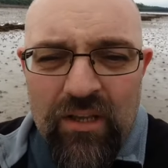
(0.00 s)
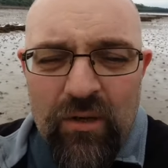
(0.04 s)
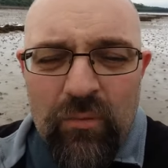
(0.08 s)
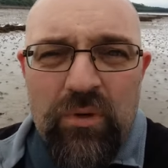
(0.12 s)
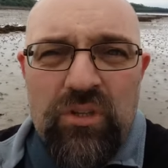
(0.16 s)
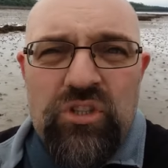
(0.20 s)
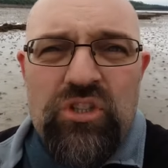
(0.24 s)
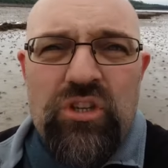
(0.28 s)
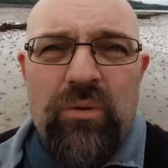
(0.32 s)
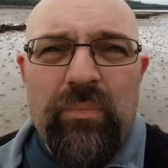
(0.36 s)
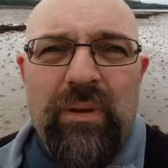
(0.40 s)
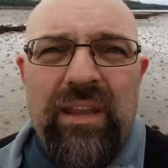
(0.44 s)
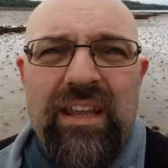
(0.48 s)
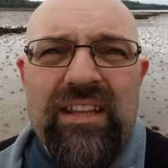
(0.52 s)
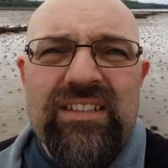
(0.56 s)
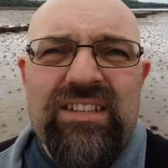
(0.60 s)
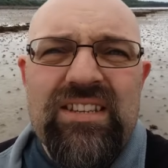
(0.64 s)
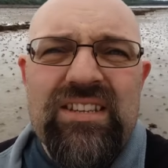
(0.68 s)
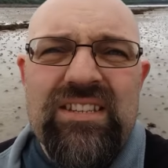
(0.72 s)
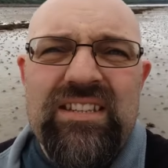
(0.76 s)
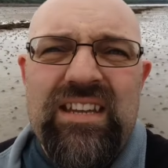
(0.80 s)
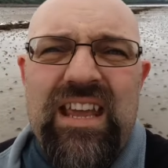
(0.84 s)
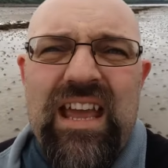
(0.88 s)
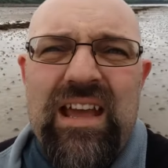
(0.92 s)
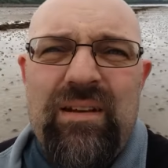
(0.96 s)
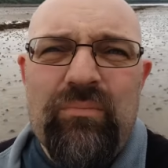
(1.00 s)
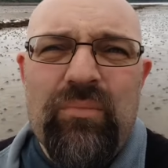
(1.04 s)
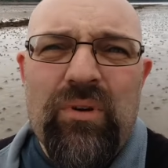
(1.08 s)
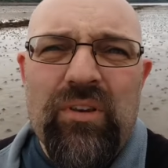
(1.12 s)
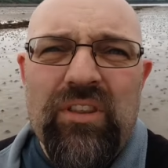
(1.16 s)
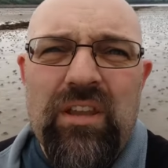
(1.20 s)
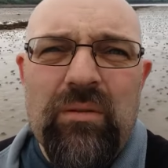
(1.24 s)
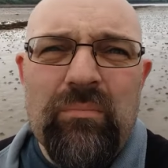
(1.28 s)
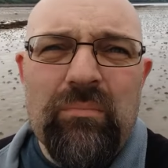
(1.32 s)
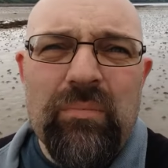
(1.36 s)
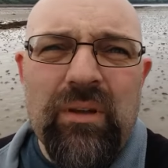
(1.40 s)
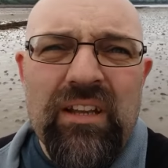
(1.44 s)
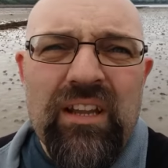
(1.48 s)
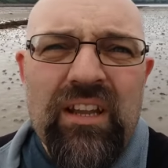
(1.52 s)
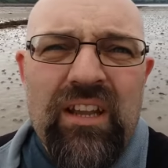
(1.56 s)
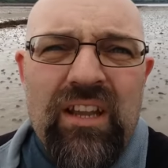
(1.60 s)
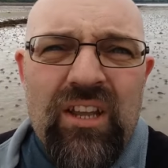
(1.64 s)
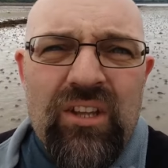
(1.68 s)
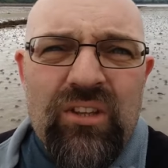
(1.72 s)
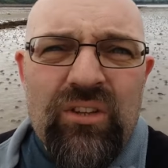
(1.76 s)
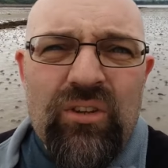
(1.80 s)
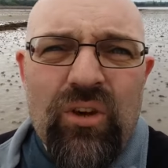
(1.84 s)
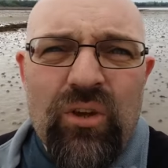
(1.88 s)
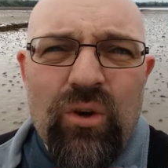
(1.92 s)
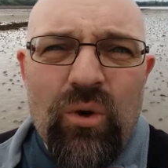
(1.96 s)
We should be in step with Him, but
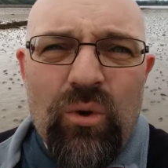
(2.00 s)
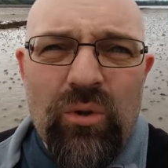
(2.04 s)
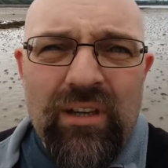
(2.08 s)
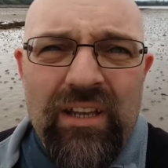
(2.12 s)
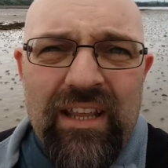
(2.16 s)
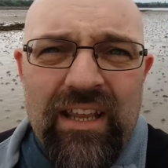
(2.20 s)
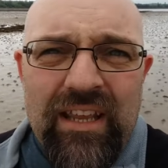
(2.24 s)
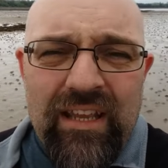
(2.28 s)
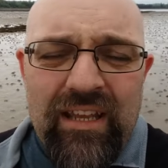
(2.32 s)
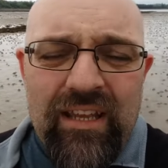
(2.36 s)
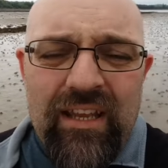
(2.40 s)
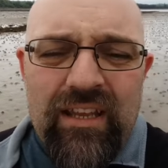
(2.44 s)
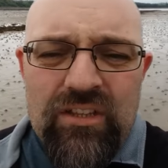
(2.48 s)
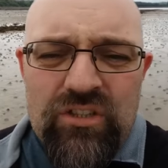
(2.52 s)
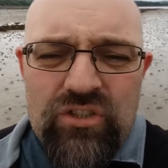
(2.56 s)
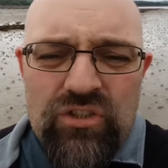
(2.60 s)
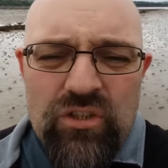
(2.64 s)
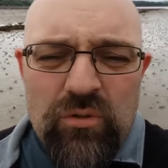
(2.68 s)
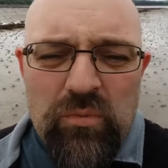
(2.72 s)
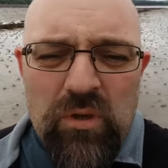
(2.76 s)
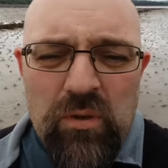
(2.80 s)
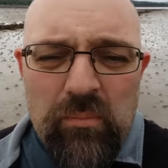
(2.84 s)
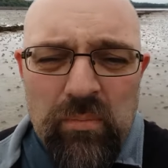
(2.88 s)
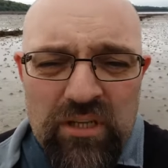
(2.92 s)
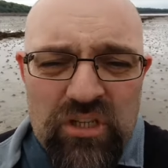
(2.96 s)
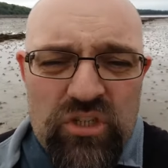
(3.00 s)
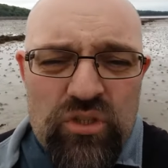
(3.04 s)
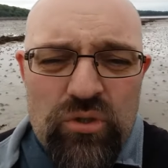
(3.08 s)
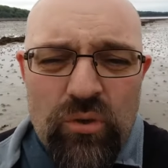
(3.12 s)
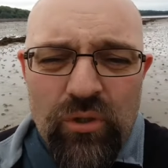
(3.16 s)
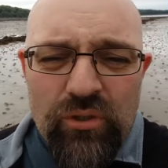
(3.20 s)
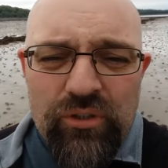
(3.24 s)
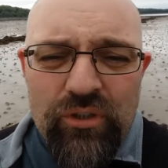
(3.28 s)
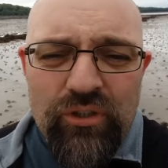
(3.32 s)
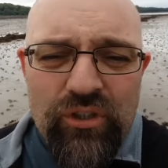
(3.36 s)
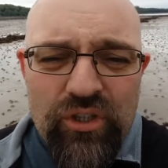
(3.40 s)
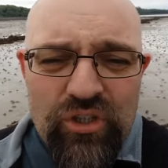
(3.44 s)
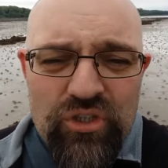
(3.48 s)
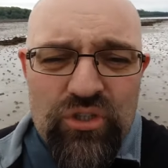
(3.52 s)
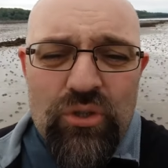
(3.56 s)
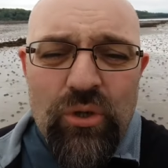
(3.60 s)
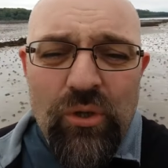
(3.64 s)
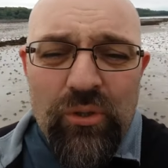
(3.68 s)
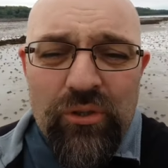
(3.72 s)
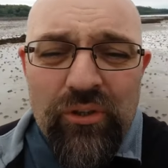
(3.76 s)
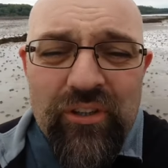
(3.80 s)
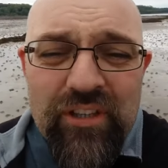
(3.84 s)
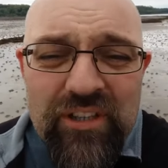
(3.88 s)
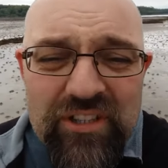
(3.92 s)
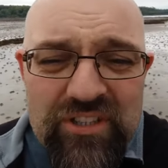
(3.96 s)
not only should we be shoulder to
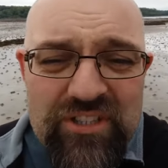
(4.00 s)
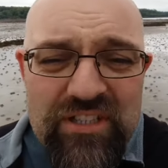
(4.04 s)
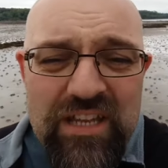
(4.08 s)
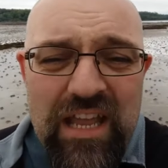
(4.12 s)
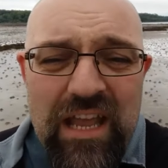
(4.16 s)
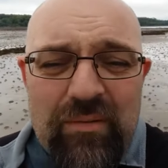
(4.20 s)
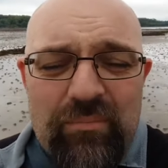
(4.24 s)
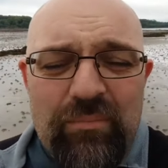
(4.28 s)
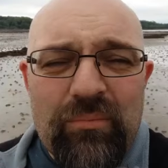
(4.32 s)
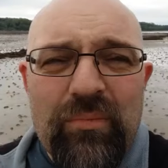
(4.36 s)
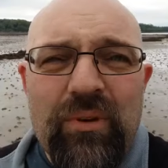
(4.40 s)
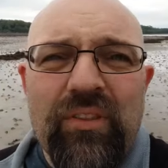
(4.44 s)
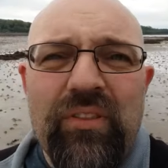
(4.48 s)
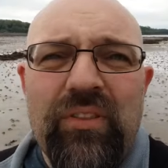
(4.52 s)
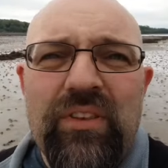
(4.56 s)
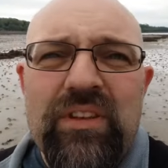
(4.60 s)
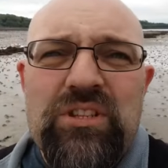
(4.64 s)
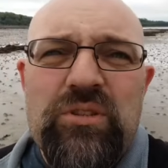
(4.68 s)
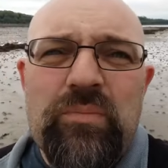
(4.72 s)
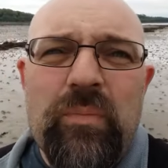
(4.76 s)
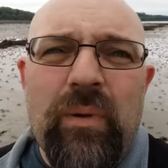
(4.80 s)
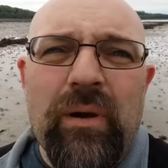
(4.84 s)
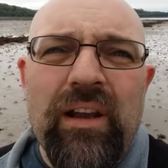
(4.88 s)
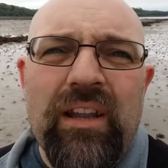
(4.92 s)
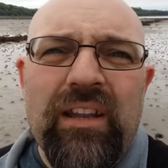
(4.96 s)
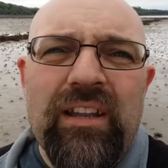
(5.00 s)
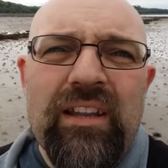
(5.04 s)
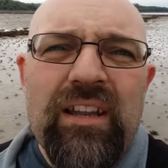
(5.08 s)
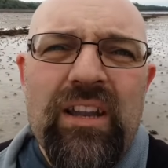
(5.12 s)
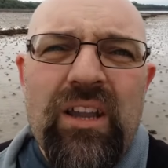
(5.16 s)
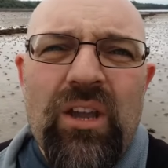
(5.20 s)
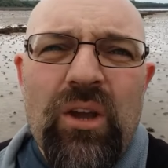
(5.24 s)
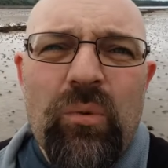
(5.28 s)
shoulder in step with the Spirit,